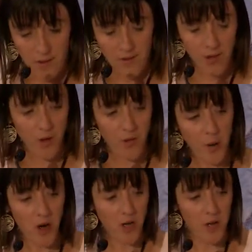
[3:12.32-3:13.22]
So the
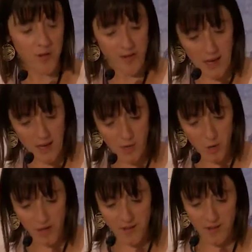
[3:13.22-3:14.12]
partners and
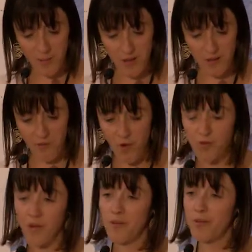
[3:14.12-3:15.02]
participants
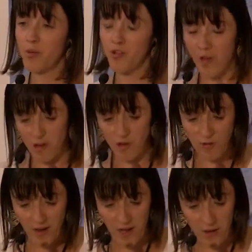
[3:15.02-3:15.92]
involved in this project
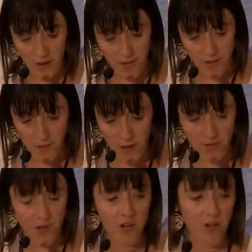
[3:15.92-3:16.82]
do recognise that
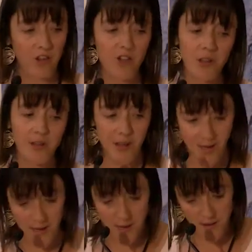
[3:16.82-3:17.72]
better integration is
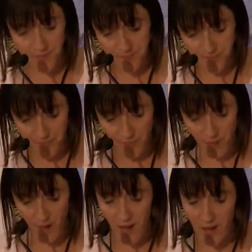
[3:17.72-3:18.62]
needed
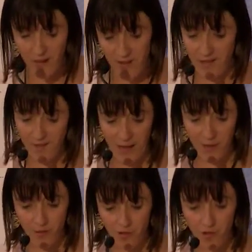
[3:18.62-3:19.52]
and see
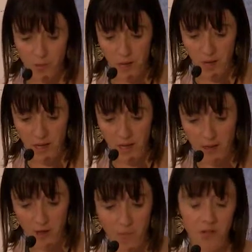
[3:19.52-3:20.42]
value in
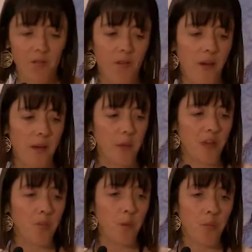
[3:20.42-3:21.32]
streamlining cumulative effect
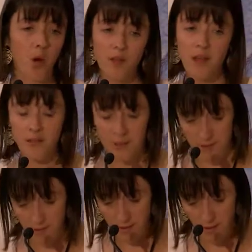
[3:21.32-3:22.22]
management
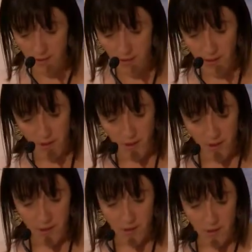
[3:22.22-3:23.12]
processes.
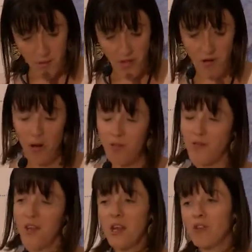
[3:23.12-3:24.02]
But there are a lot
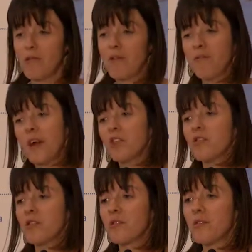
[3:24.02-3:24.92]
of hindering
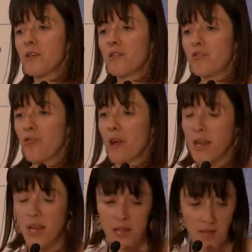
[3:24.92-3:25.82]
factors
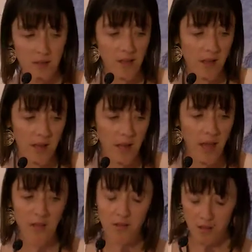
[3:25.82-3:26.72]
constraining this, and
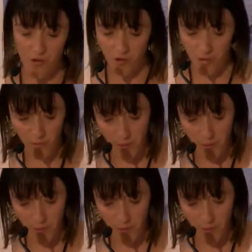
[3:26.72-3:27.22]
Kate's going to talk a